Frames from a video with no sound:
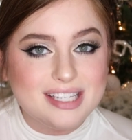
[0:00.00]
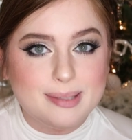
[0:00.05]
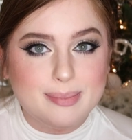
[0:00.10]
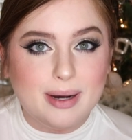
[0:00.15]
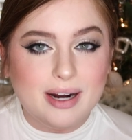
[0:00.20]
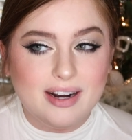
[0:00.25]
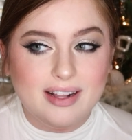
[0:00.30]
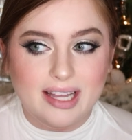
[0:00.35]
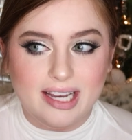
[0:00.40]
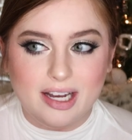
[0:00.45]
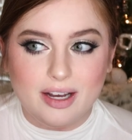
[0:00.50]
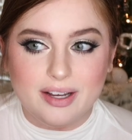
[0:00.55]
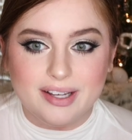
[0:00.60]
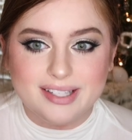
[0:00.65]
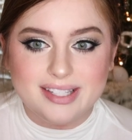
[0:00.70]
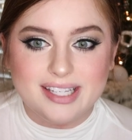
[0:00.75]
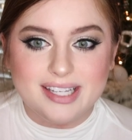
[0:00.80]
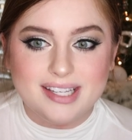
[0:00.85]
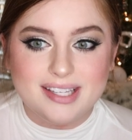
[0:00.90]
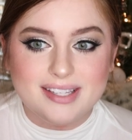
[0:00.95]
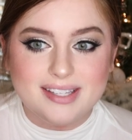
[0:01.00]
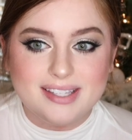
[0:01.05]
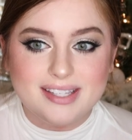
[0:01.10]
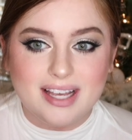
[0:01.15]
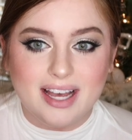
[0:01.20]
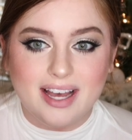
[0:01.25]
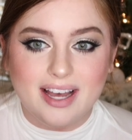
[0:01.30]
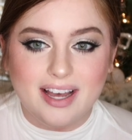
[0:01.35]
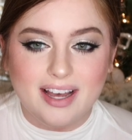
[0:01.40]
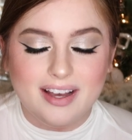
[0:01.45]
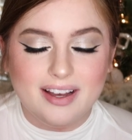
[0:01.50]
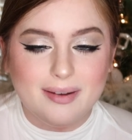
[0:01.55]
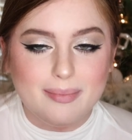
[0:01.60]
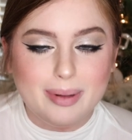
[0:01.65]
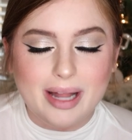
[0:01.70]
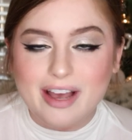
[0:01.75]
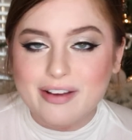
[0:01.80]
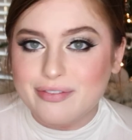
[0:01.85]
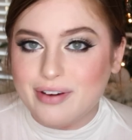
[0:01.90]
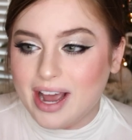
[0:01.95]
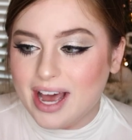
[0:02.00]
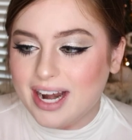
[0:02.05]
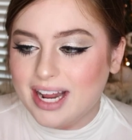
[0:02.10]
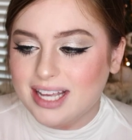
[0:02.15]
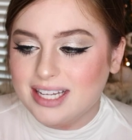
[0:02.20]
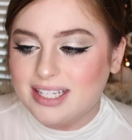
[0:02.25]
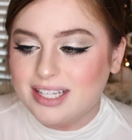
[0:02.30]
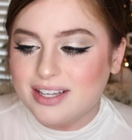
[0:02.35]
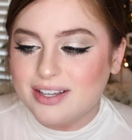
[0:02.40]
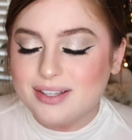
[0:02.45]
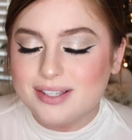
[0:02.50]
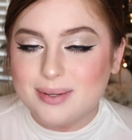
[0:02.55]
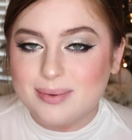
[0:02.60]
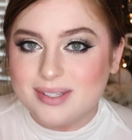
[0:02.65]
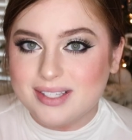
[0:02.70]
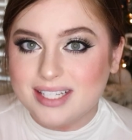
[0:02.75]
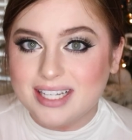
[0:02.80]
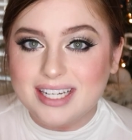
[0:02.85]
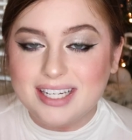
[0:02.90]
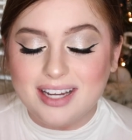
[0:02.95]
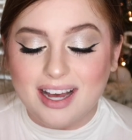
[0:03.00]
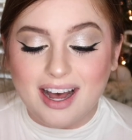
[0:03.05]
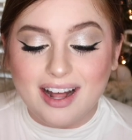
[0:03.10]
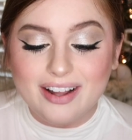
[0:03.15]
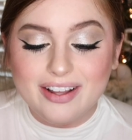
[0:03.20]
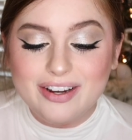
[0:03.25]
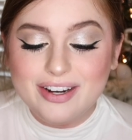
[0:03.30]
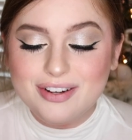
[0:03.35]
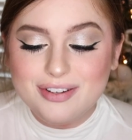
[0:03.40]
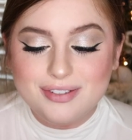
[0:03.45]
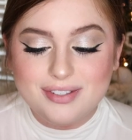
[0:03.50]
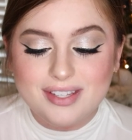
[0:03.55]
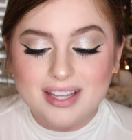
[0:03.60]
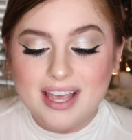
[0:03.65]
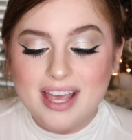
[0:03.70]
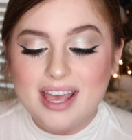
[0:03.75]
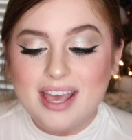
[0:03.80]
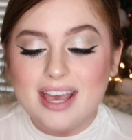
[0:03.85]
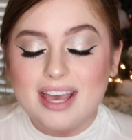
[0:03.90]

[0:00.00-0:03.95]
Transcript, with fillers: It's part of like Ulta's uh, Black Friday deals. It was $10.